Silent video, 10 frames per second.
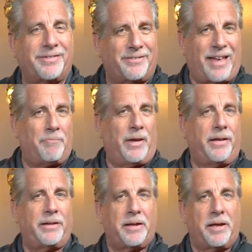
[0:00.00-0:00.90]
Does that
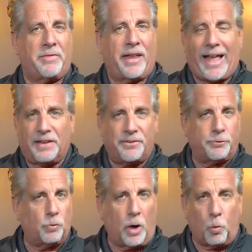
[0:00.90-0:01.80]
mean that has
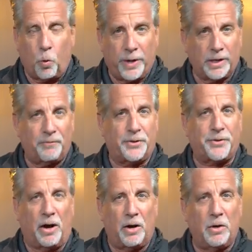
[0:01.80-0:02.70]
a will of its
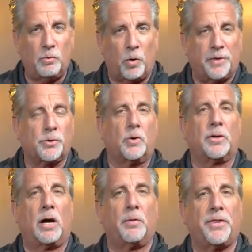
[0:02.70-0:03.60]
own? What is going
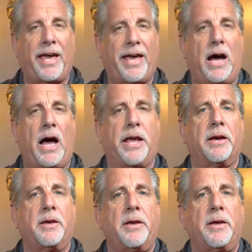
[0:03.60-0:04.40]
on with AI?